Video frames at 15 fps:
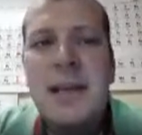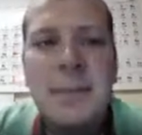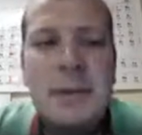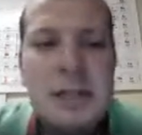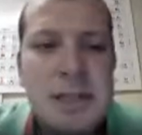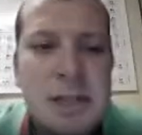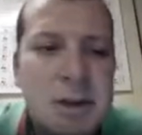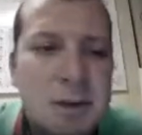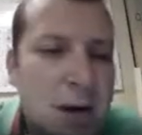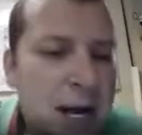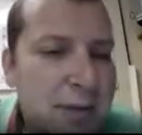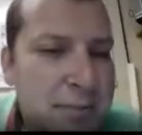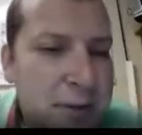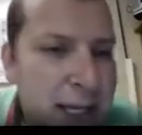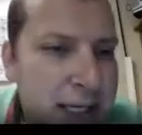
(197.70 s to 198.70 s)
Number two,
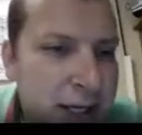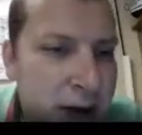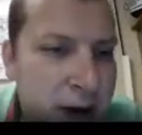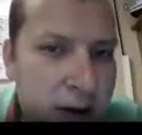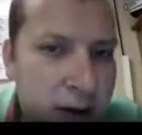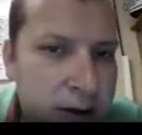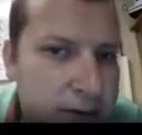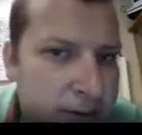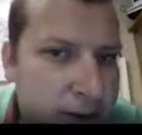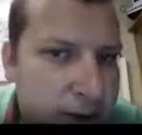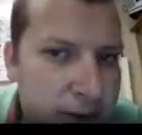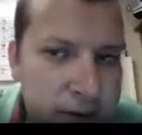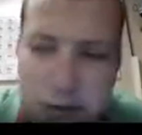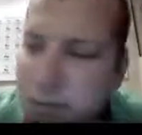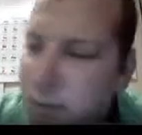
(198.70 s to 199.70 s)
I played all of
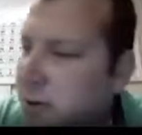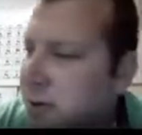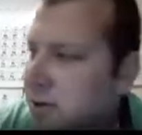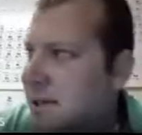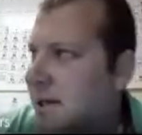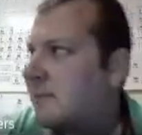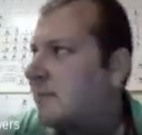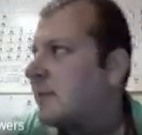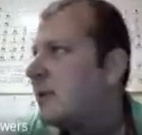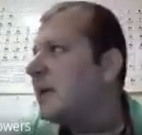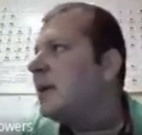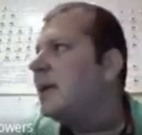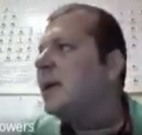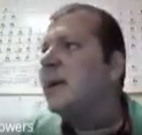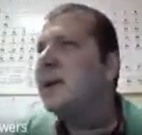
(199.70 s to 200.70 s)
those sports. I
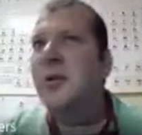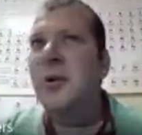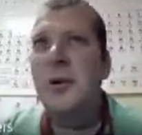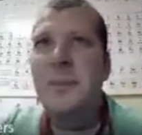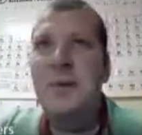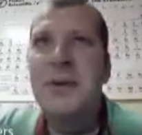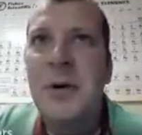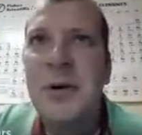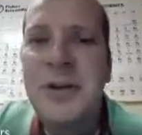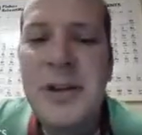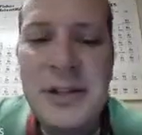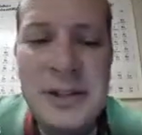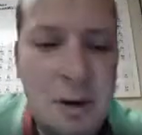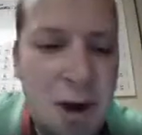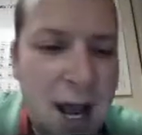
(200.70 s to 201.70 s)
grew up in
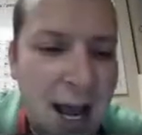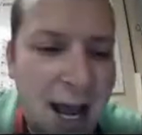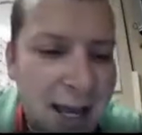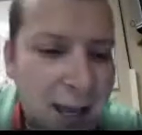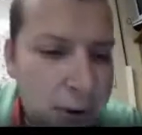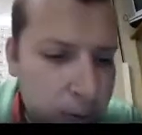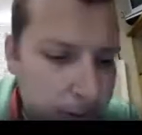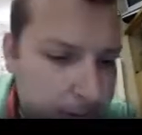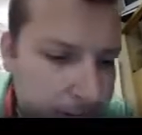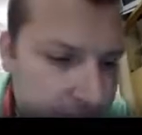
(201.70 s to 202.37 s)
Northeast Ohio,